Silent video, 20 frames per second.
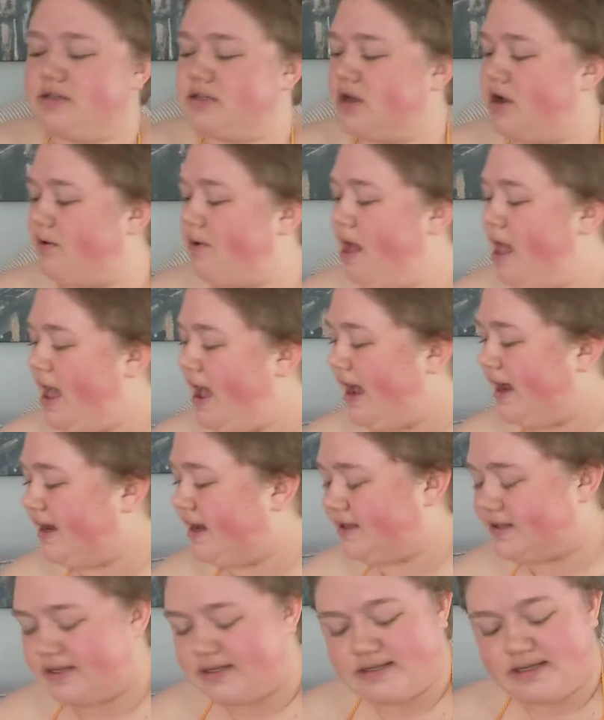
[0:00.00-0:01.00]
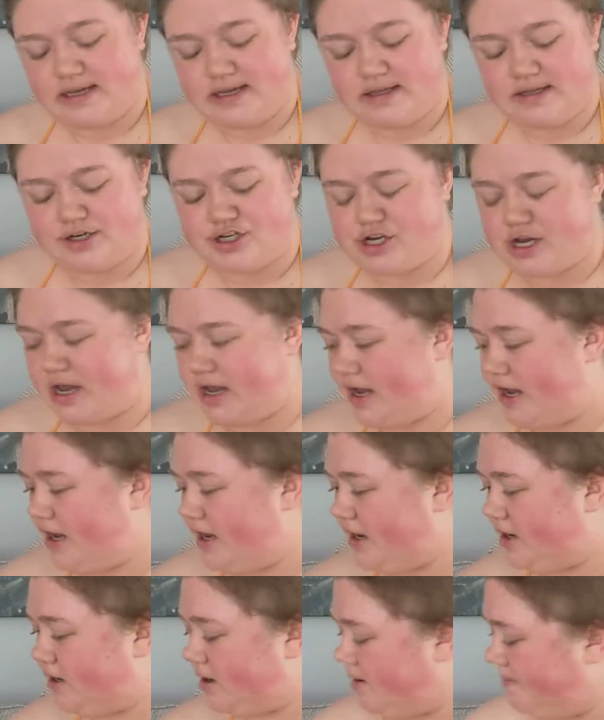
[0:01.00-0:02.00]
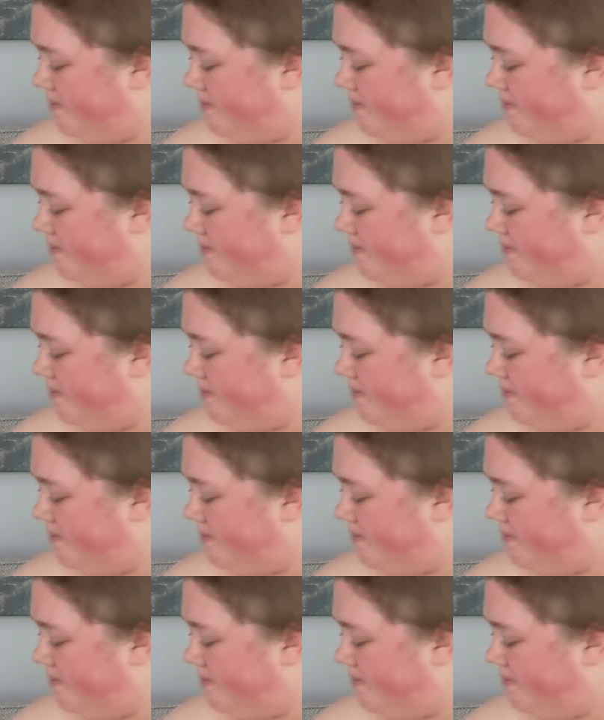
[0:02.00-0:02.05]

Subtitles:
So I got this in the shade